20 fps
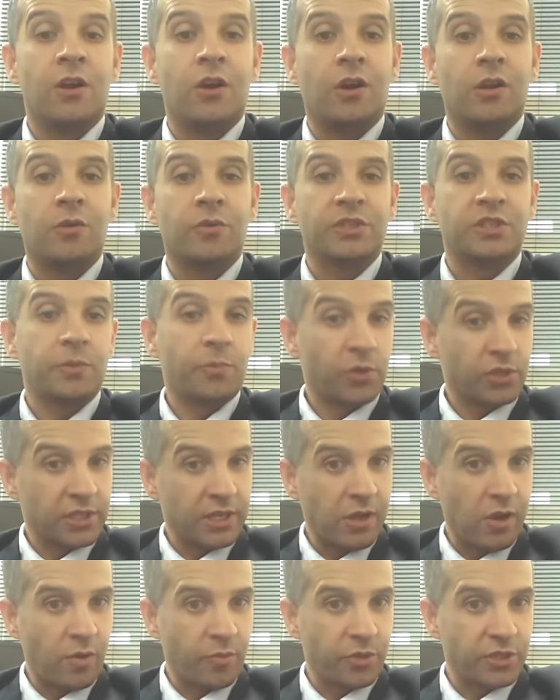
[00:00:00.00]
always supporting
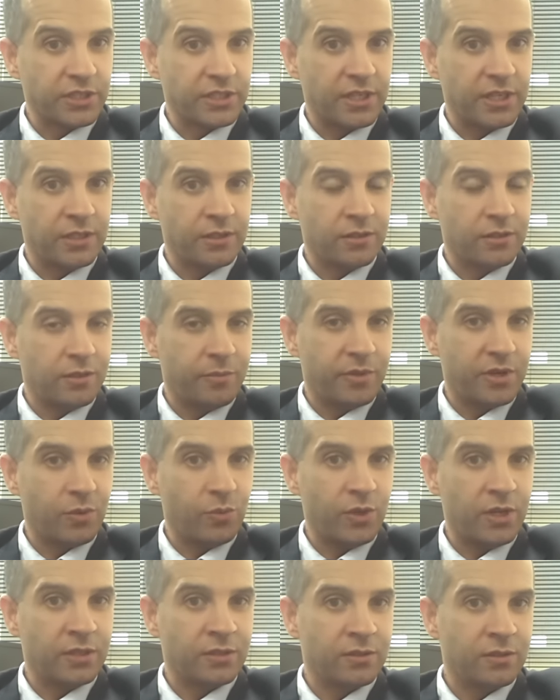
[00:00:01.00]
our president, no matter
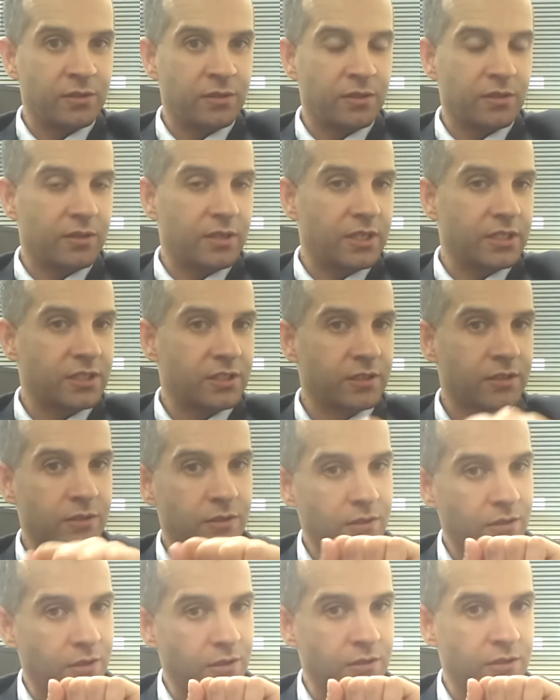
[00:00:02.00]
what. Let's
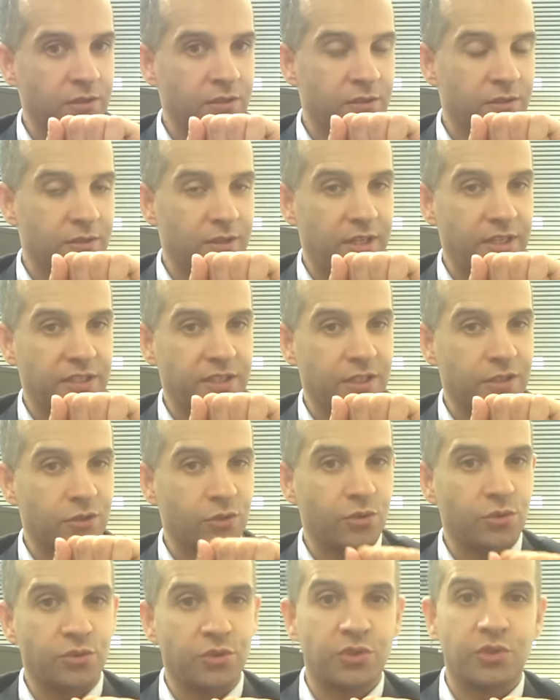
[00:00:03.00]
not listen
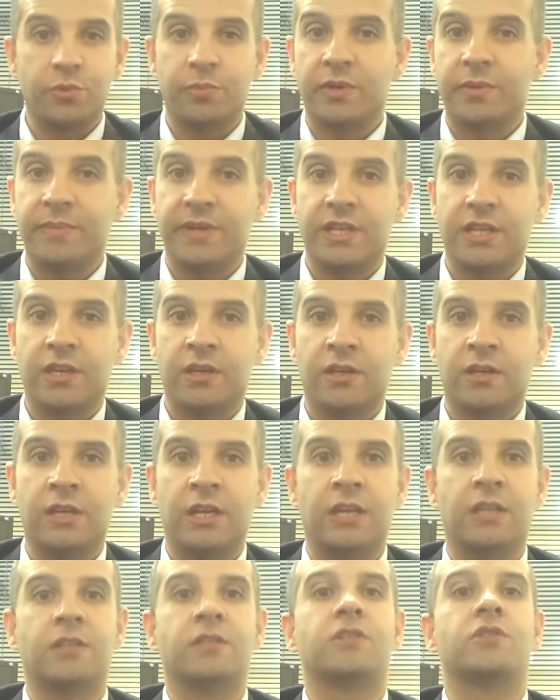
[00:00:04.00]
to stupid media
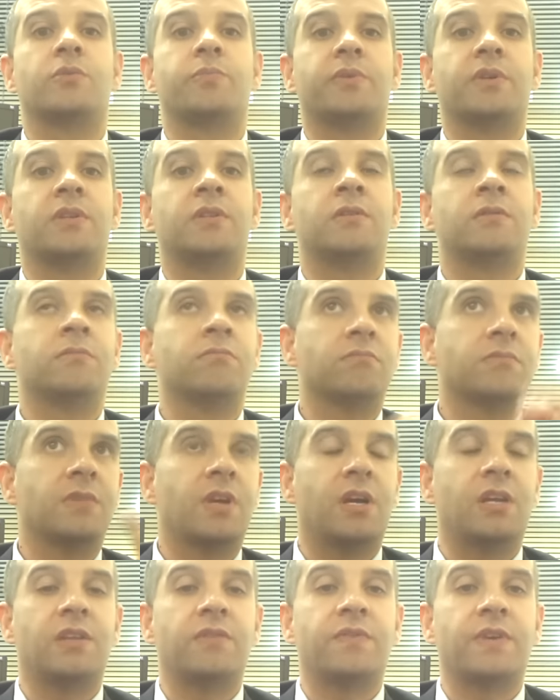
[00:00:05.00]
and stupid
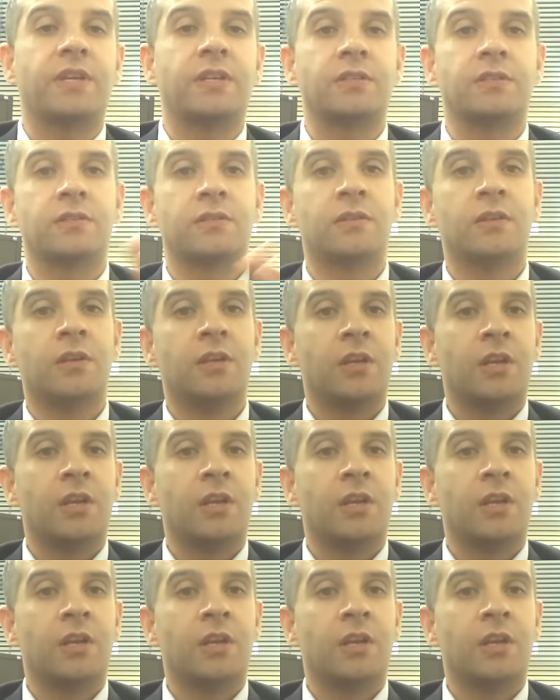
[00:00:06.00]
other things.